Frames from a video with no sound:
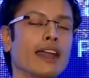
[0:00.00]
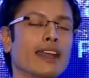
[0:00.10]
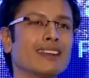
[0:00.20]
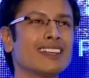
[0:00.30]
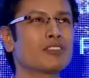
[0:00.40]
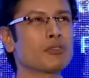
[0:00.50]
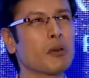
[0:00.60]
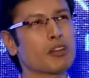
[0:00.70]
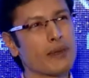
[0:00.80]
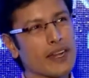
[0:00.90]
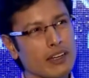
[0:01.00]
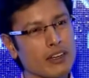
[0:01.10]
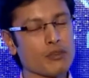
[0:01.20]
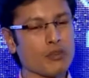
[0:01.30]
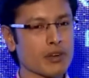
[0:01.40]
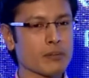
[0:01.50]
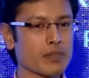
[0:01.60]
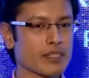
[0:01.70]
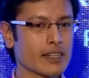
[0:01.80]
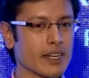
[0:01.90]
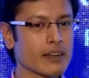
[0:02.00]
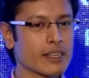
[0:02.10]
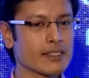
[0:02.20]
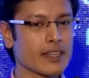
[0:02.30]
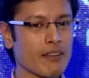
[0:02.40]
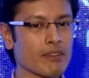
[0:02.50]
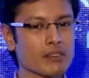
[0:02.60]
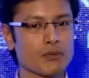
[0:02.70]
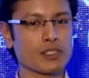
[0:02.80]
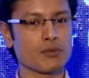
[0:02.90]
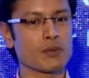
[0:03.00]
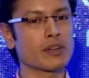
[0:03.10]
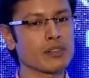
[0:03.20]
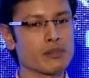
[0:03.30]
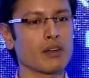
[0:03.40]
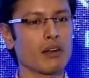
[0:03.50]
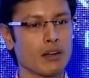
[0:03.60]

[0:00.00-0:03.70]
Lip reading: It leads to about 20 to 40% decreased levels, which wouldn't